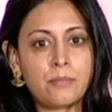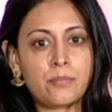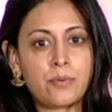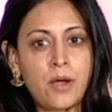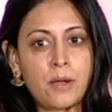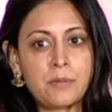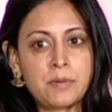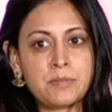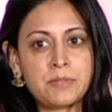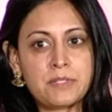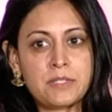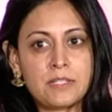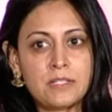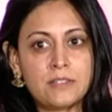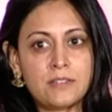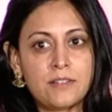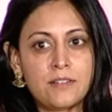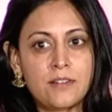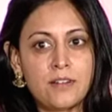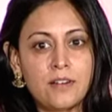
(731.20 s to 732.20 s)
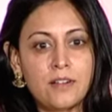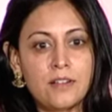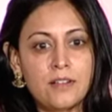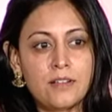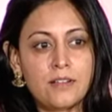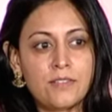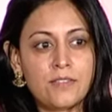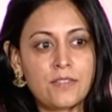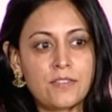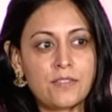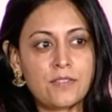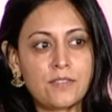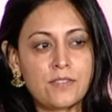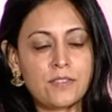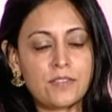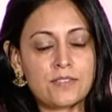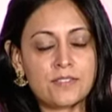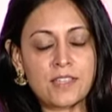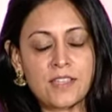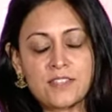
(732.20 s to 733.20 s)
probably, the
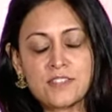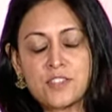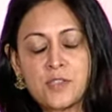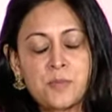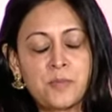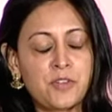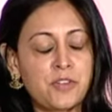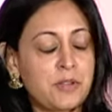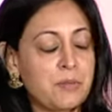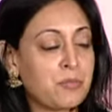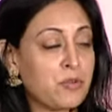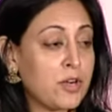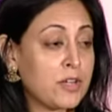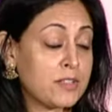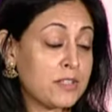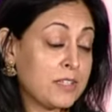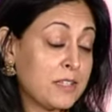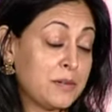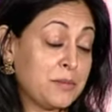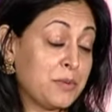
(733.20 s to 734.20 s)
science community broadly,